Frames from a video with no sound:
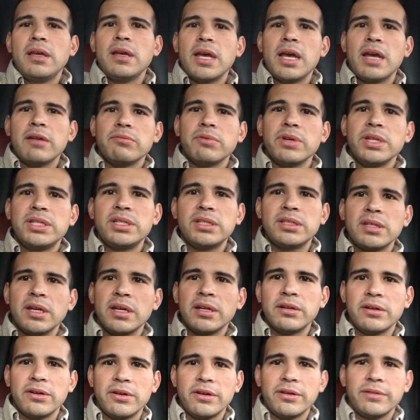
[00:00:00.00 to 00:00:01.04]
I reached
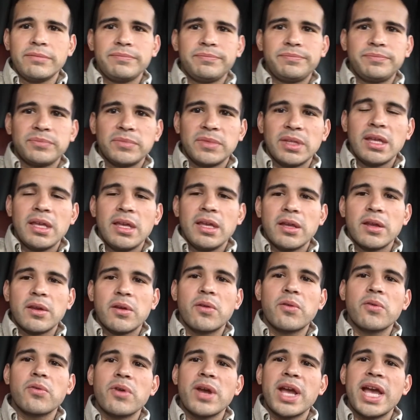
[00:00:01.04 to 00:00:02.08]
under,
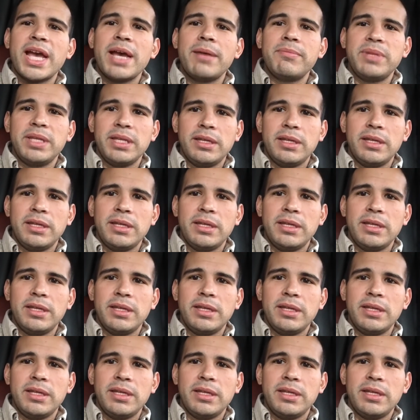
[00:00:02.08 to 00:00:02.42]
grabbed